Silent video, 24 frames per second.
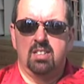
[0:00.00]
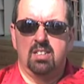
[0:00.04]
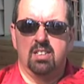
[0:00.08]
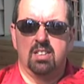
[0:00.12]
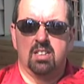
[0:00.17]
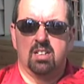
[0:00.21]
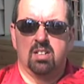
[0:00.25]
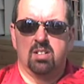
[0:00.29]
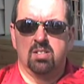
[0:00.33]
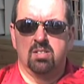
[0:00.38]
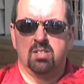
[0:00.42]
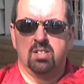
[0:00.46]

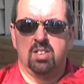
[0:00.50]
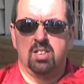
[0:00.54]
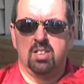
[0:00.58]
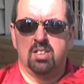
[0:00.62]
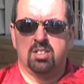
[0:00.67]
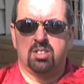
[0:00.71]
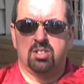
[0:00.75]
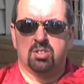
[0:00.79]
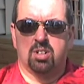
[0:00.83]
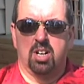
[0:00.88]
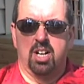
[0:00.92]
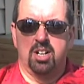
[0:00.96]
you know, you
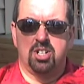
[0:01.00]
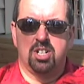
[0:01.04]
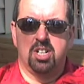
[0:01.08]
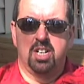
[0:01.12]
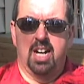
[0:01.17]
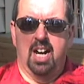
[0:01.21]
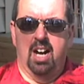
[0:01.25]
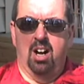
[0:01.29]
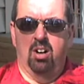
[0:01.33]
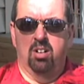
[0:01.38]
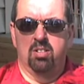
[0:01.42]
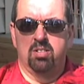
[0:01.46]
stretch
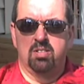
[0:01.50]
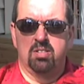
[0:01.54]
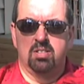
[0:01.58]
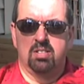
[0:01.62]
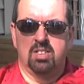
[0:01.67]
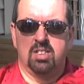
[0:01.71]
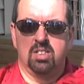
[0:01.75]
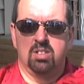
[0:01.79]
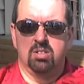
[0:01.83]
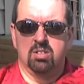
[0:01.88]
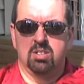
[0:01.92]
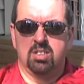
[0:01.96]
it out
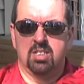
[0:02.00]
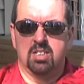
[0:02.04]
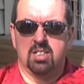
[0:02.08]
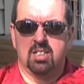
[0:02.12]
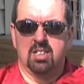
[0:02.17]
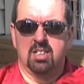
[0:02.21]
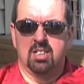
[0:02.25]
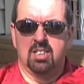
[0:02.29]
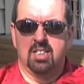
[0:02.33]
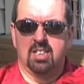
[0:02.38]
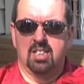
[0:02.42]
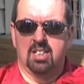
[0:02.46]
and use
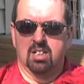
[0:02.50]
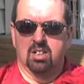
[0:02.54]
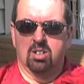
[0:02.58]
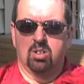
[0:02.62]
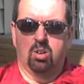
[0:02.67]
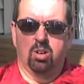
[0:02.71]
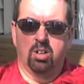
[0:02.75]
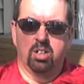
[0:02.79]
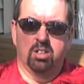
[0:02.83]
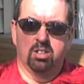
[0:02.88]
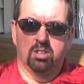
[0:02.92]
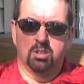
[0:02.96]
it, and then it
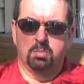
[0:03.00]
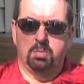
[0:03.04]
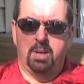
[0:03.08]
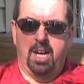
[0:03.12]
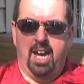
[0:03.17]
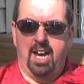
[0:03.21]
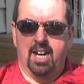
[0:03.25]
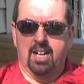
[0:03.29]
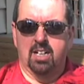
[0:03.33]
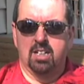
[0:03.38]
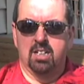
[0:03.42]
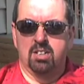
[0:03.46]
coils
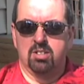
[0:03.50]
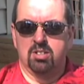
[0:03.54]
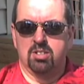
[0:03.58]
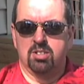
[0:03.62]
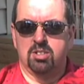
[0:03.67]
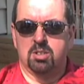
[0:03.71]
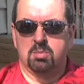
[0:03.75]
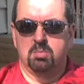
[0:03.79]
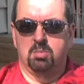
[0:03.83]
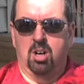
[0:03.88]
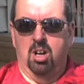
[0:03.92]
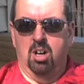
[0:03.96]
back into a
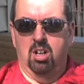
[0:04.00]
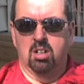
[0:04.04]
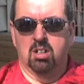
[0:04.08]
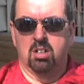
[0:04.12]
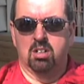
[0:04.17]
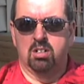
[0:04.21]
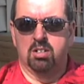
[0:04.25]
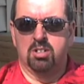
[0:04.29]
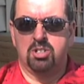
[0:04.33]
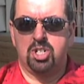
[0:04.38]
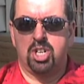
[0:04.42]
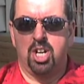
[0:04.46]

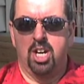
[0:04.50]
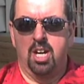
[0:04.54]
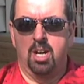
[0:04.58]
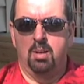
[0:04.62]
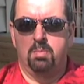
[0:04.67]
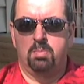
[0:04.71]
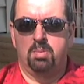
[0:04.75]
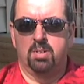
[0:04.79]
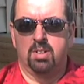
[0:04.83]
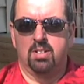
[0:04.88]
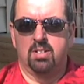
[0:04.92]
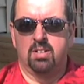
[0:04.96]
smaller
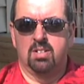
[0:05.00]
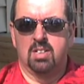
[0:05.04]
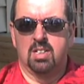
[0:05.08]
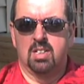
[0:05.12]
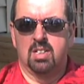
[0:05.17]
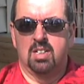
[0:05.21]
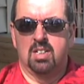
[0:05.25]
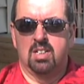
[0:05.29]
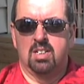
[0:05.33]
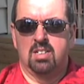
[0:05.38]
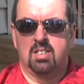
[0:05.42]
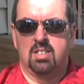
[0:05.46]
shape, and
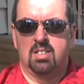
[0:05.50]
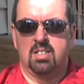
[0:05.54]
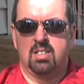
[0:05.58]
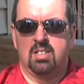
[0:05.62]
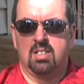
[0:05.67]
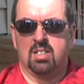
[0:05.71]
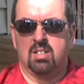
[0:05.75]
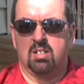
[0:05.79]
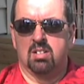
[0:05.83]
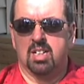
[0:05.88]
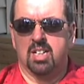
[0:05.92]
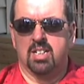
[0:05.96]

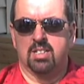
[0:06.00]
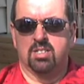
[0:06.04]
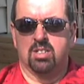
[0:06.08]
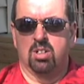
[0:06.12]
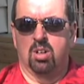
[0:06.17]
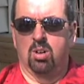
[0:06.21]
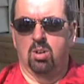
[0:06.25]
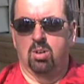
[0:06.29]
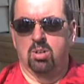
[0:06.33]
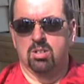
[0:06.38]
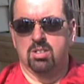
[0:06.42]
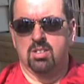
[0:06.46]
you know, less
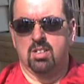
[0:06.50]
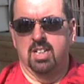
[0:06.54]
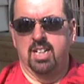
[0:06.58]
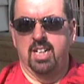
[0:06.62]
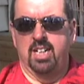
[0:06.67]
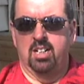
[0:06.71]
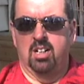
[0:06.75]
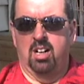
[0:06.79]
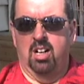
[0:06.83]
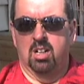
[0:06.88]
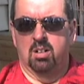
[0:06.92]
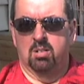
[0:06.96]
hose
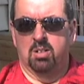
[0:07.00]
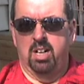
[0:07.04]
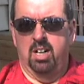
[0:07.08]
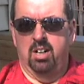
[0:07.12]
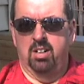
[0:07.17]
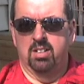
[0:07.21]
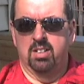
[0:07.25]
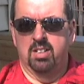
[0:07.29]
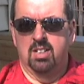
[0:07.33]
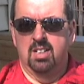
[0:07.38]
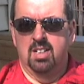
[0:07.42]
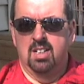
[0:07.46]
laying all
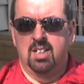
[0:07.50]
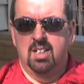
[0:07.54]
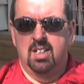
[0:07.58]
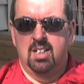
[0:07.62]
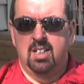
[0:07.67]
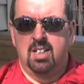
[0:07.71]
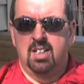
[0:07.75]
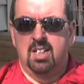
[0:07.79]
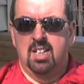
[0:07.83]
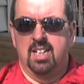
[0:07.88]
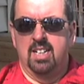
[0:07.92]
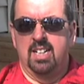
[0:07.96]
around.
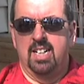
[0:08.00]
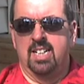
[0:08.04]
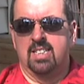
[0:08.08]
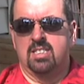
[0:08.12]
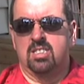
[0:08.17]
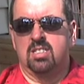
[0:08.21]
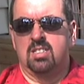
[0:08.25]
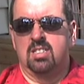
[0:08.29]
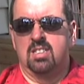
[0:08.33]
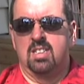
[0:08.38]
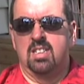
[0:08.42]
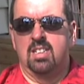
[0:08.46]
And
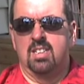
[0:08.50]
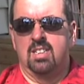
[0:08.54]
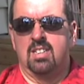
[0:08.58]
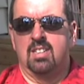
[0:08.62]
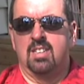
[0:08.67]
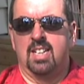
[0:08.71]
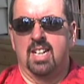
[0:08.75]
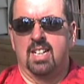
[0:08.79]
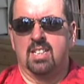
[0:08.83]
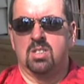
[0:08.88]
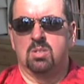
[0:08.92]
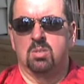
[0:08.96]

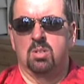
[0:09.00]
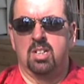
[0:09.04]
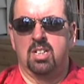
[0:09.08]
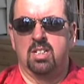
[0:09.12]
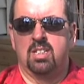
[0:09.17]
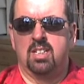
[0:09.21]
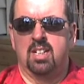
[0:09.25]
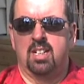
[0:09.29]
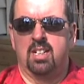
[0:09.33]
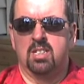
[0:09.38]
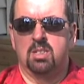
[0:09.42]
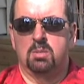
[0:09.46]
that's what
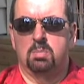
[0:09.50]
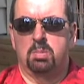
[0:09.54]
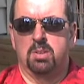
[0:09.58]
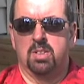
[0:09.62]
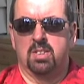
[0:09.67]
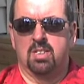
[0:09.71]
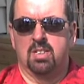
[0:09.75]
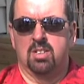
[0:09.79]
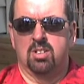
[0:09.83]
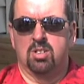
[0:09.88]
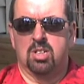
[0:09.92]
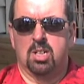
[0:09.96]
it does.
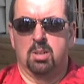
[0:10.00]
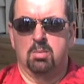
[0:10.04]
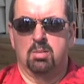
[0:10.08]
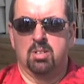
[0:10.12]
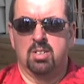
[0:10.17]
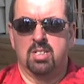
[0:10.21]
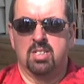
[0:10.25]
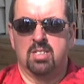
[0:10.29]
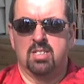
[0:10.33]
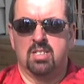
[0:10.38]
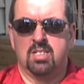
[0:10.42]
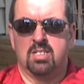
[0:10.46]
But the
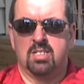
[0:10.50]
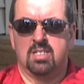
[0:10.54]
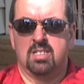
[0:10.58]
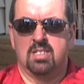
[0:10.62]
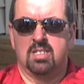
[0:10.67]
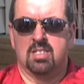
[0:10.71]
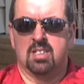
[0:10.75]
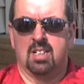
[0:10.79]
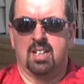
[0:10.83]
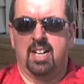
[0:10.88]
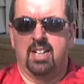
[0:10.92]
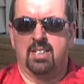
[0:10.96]
trouble is
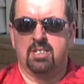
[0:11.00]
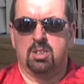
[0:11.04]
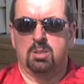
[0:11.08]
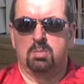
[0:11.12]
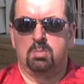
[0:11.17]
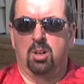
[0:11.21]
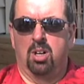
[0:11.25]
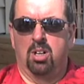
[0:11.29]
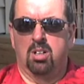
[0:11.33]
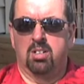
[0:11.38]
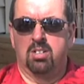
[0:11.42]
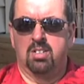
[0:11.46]
it's a lot
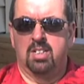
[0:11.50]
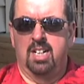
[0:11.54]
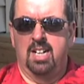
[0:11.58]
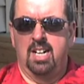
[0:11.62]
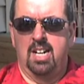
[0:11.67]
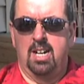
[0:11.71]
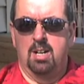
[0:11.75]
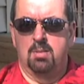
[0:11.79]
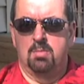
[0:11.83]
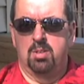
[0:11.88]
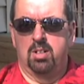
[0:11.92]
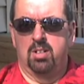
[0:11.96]
smaller
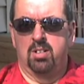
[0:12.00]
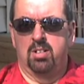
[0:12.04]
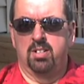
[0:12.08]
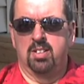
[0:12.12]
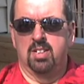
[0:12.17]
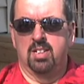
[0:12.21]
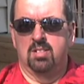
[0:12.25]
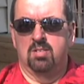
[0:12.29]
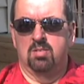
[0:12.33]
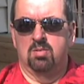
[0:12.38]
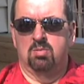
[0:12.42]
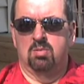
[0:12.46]
diameter
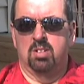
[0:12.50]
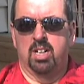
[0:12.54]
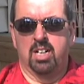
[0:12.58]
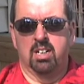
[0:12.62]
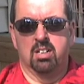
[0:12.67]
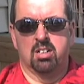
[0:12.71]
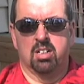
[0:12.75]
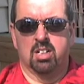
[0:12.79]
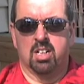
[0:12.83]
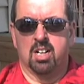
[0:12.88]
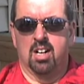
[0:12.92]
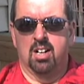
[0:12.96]
than
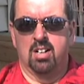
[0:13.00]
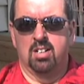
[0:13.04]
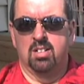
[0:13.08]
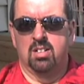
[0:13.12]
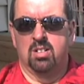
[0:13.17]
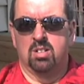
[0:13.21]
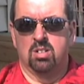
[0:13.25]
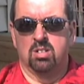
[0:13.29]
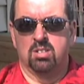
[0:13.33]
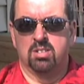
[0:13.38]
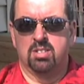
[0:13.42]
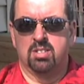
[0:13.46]
regular garden
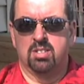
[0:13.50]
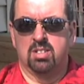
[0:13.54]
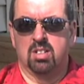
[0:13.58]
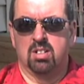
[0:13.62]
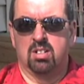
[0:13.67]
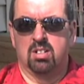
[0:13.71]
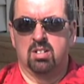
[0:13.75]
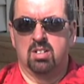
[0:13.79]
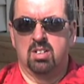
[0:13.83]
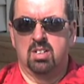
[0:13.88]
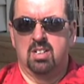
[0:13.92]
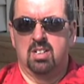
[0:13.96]
hose,
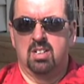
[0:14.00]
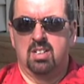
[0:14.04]
so